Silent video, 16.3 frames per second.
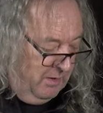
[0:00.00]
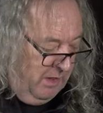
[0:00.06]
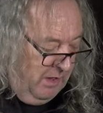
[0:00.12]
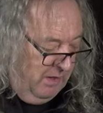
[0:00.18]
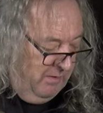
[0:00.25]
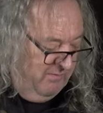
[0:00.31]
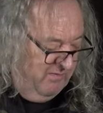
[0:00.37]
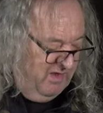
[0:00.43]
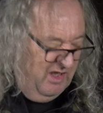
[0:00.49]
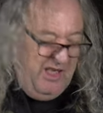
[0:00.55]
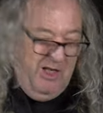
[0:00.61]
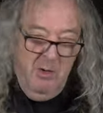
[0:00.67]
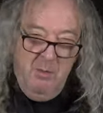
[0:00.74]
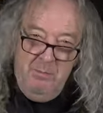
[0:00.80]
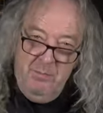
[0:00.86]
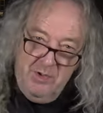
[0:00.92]
Um,
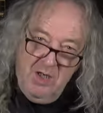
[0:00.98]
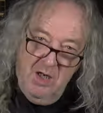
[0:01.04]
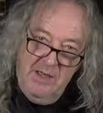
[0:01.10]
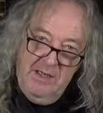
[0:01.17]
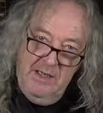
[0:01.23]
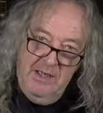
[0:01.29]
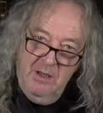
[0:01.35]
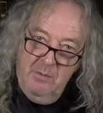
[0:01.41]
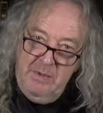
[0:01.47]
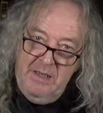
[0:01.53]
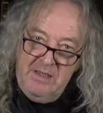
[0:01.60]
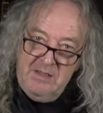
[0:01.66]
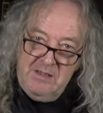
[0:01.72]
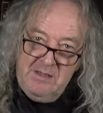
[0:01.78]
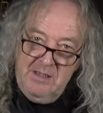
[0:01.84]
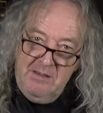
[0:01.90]
little tiny little bit of
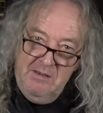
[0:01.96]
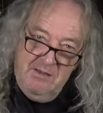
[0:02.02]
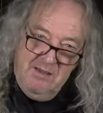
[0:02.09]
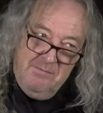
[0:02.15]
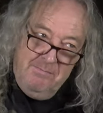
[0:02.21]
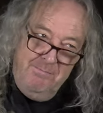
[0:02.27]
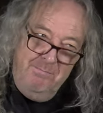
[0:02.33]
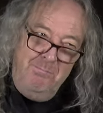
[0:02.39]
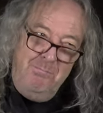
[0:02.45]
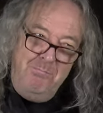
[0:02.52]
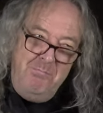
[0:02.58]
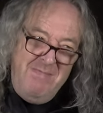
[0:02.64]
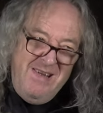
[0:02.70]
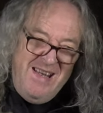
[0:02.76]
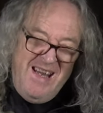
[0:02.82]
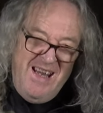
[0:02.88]
sl
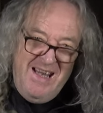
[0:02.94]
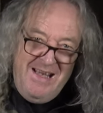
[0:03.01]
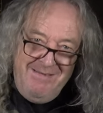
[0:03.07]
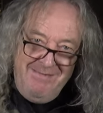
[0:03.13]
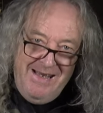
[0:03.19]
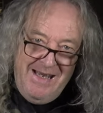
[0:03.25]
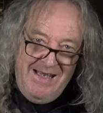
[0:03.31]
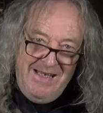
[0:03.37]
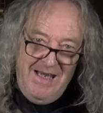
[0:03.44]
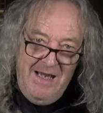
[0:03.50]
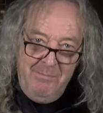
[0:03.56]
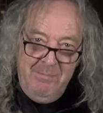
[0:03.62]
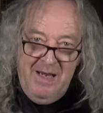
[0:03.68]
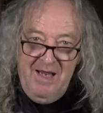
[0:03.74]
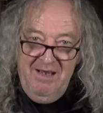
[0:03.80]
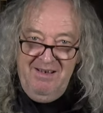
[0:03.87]
nee, nee, nee,
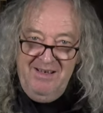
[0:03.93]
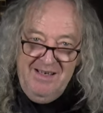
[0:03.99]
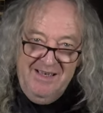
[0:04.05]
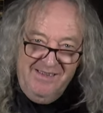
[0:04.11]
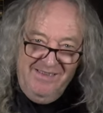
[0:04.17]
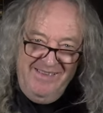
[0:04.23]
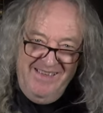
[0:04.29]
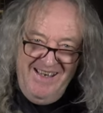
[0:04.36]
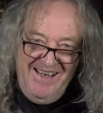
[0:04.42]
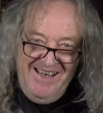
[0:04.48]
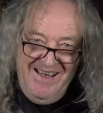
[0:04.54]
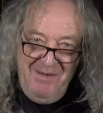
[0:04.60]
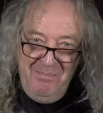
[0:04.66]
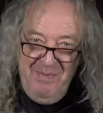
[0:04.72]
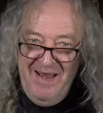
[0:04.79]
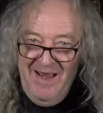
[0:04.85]
bit of,
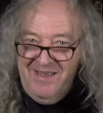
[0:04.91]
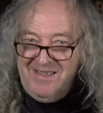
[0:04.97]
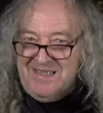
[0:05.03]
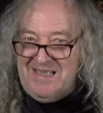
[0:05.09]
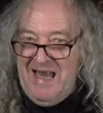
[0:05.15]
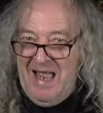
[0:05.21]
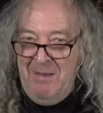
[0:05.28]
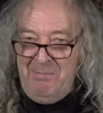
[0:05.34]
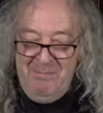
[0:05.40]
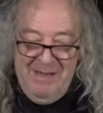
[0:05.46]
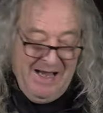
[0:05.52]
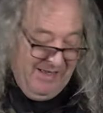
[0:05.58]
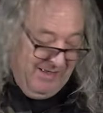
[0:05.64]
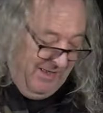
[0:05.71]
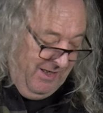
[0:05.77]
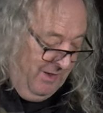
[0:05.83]
nee, bit of
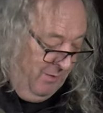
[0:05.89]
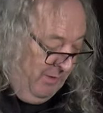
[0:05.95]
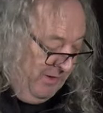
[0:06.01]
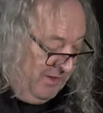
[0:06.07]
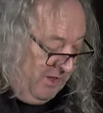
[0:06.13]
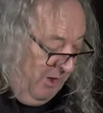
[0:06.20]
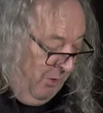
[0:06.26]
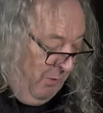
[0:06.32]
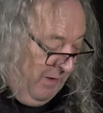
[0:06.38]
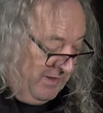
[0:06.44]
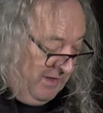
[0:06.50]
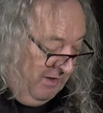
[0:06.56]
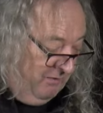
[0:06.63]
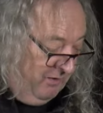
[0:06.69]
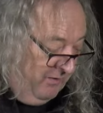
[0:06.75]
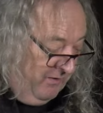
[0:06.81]
slapback, which I always
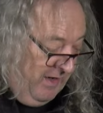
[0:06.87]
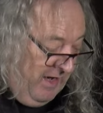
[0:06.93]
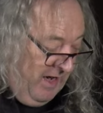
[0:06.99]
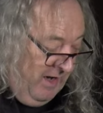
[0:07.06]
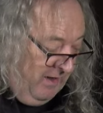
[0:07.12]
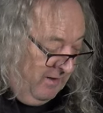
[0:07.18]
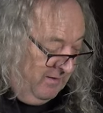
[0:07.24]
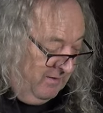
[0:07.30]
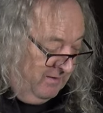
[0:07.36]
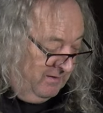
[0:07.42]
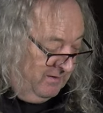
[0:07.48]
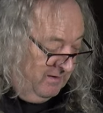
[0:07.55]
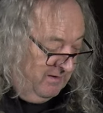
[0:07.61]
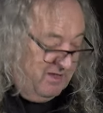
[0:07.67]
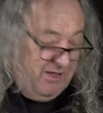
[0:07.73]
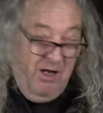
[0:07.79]
have on there.
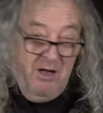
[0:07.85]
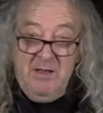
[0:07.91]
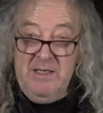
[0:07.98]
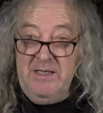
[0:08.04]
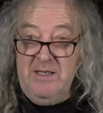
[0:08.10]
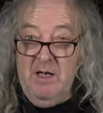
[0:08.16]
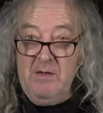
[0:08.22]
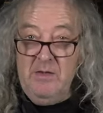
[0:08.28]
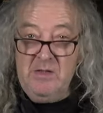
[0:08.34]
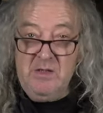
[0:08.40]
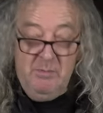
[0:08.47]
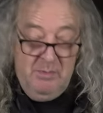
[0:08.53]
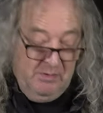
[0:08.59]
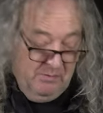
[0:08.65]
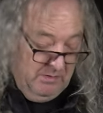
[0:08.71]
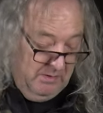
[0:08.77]
It's hardly
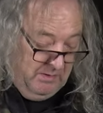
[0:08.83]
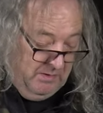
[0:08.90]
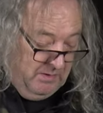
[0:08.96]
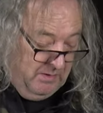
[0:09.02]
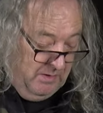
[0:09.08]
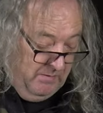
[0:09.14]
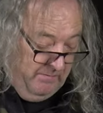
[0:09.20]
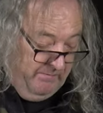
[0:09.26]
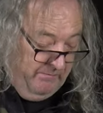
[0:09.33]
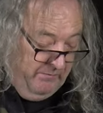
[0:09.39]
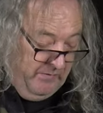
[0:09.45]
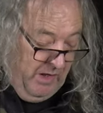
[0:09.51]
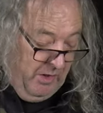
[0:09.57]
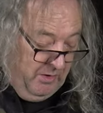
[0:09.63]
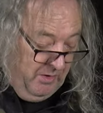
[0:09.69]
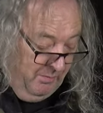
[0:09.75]
noticeable.
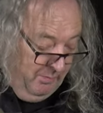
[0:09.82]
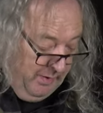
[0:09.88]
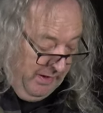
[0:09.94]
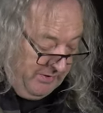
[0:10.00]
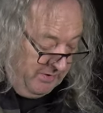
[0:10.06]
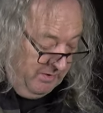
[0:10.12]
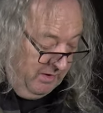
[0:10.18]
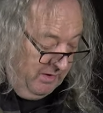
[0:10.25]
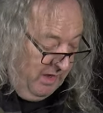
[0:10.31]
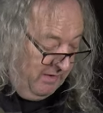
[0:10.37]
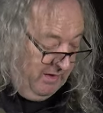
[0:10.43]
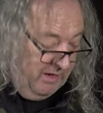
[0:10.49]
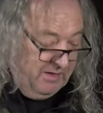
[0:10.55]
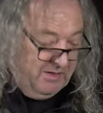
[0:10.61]
No compression or nothing.